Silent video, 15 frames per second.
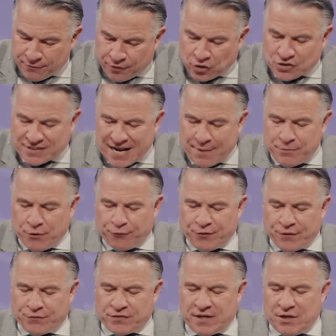1 Samuel
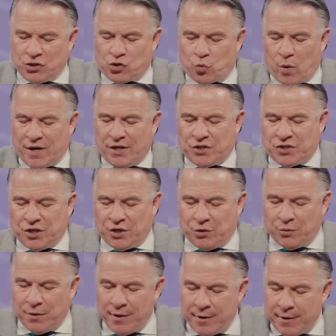15
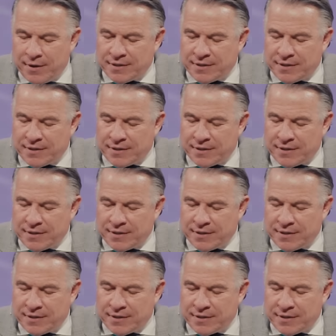22,